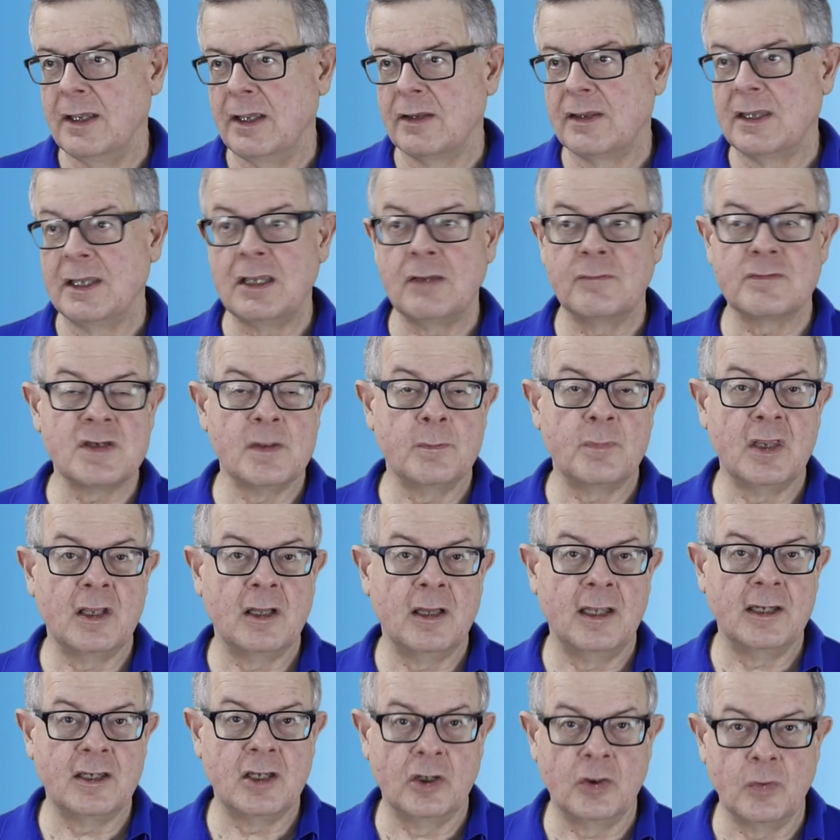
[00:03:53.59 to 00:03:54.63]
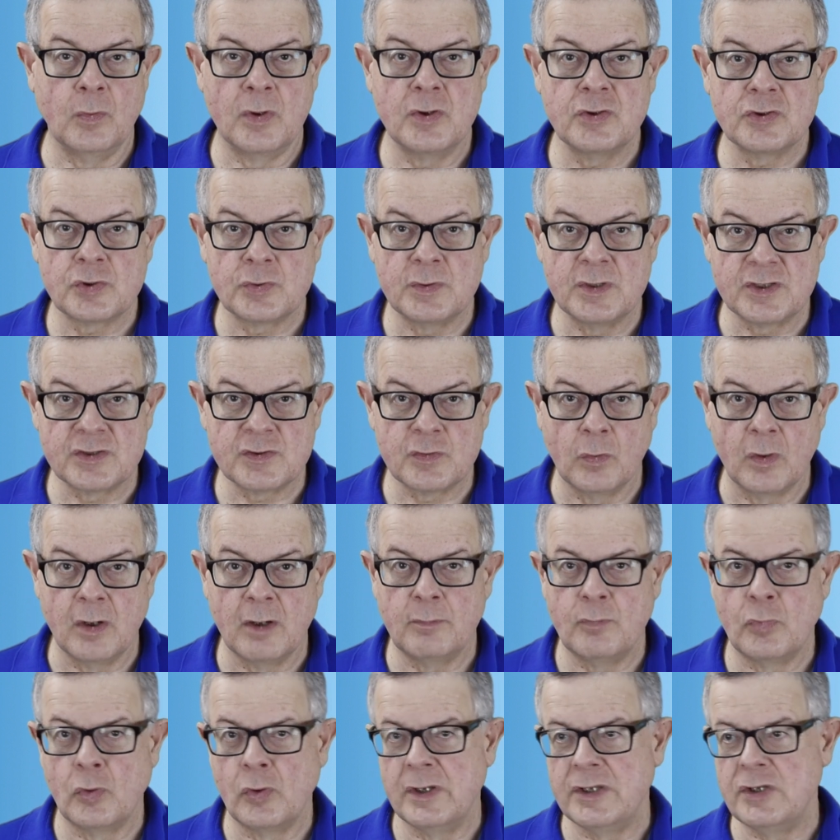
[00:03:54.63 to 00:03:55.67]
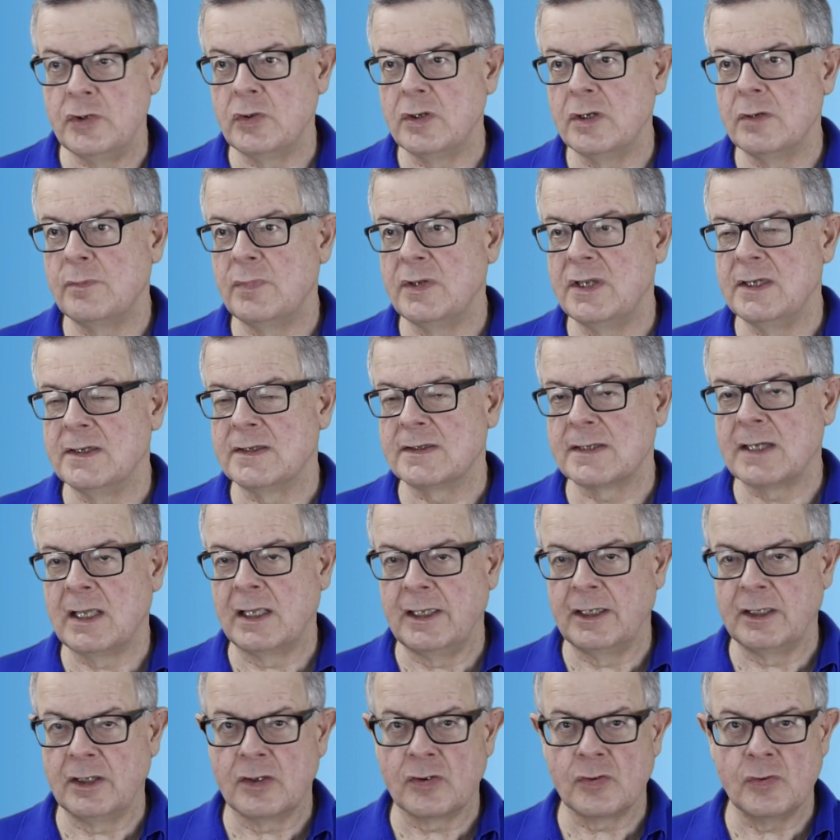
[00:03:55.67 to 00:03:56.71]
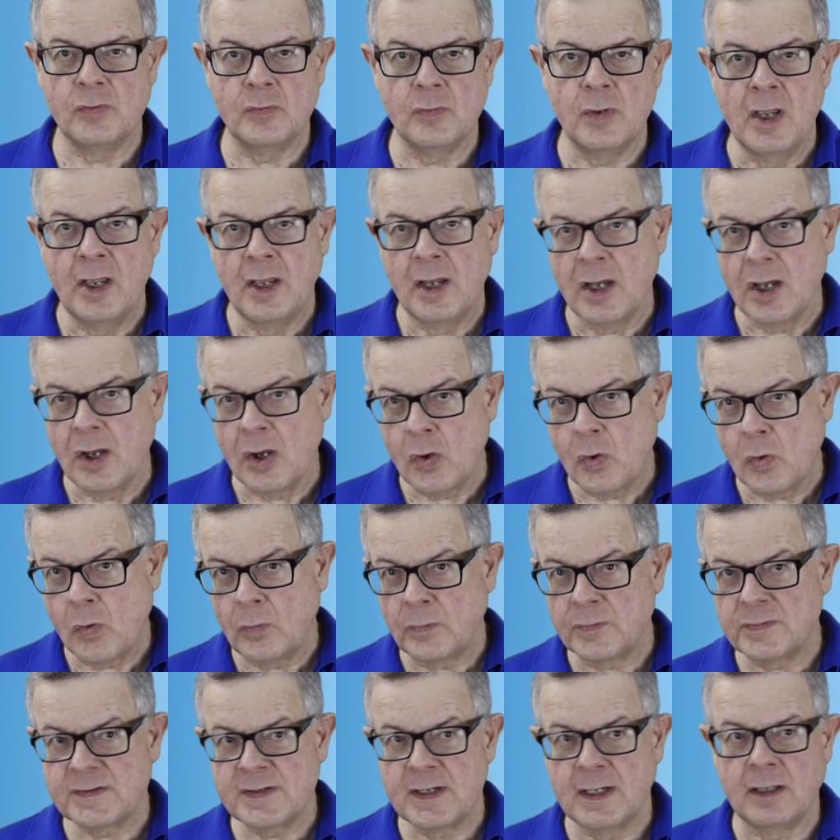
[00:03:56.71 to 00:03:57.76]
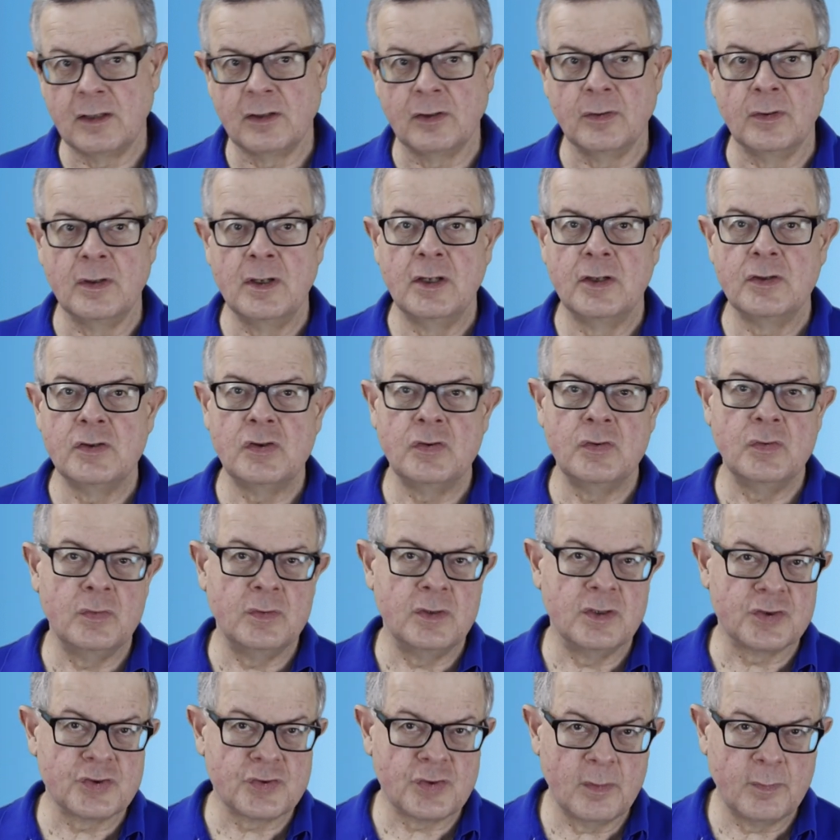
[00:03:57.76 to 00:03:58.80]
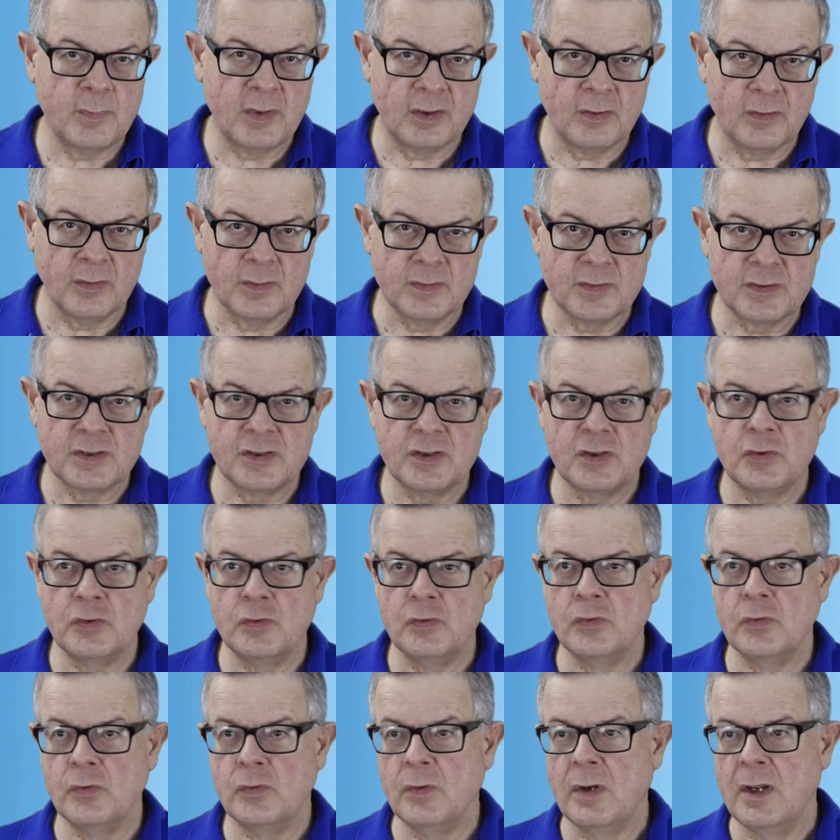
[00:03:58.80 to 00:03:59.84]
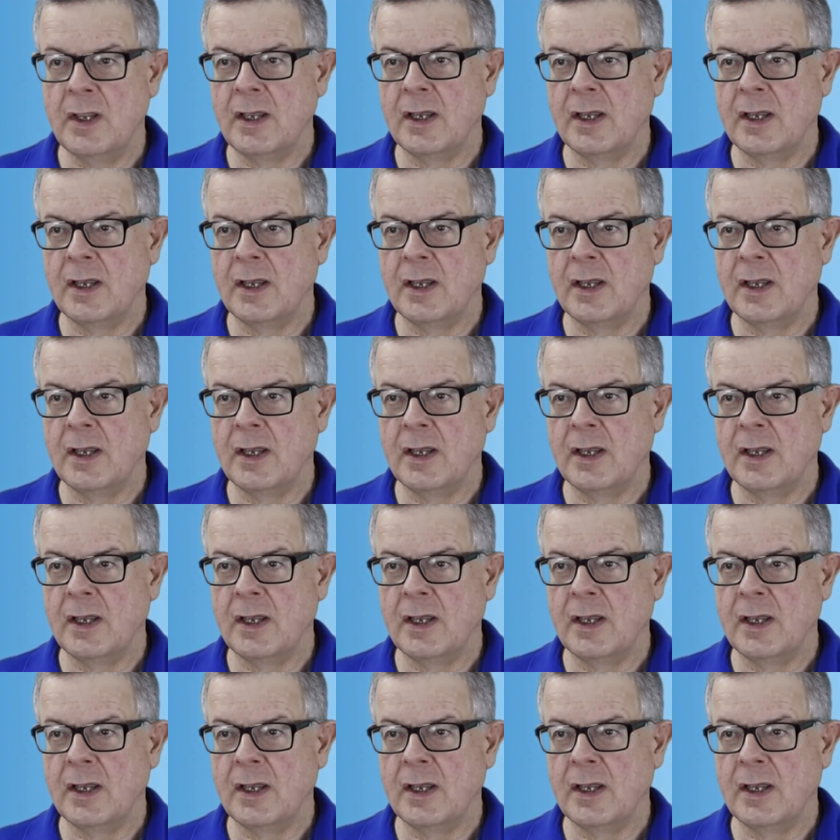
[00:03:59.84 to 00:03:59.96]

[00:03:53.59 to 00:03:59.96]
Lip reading: Think of something like a grocery store. Boy, you could be selling through a wholesaler to distributors, to